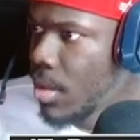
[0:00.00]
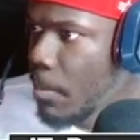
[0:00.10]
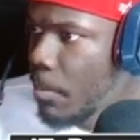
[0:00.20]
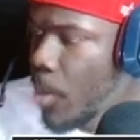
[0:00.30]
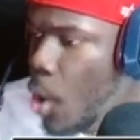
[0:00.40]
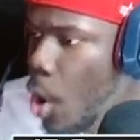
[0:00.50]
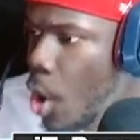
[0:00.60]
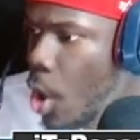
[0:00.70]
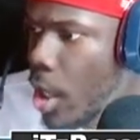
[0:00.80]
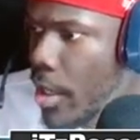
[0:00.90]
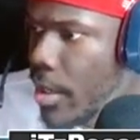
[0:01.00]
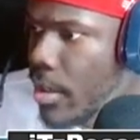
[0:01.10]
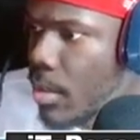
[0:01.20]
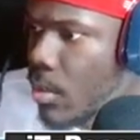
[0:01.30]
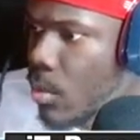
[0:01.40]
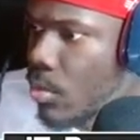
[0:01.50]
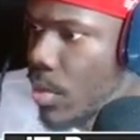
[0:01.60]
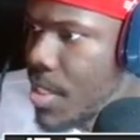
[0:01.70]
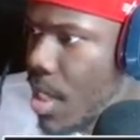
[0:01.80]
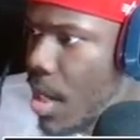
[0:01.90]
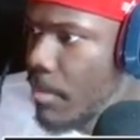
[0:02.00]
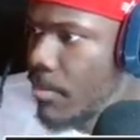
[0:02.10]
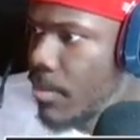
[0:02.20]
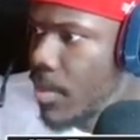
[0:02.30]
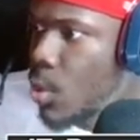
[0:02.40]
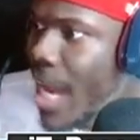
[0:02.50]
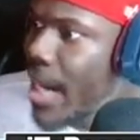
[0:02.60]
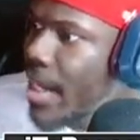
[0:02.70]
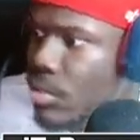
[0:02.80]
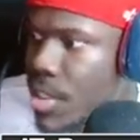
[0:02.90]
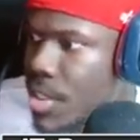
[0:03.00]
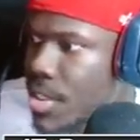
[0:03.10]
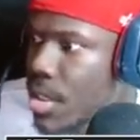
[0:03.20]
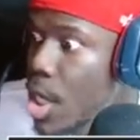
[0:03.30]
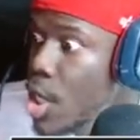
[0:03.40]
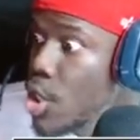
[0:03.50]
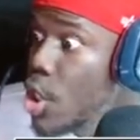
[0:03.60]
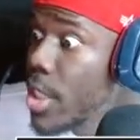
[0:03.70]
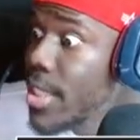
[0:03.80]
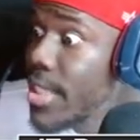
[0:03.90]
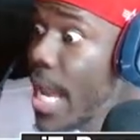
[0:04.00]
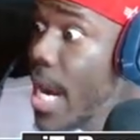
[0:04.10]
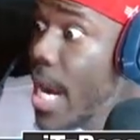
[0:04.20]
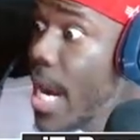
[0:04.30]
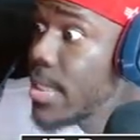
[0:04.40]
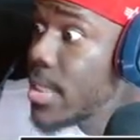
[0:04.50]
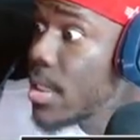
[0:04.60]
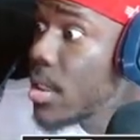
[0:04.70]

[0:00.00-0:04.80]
Good board. Reese up. You got to hit Reese. You didn't?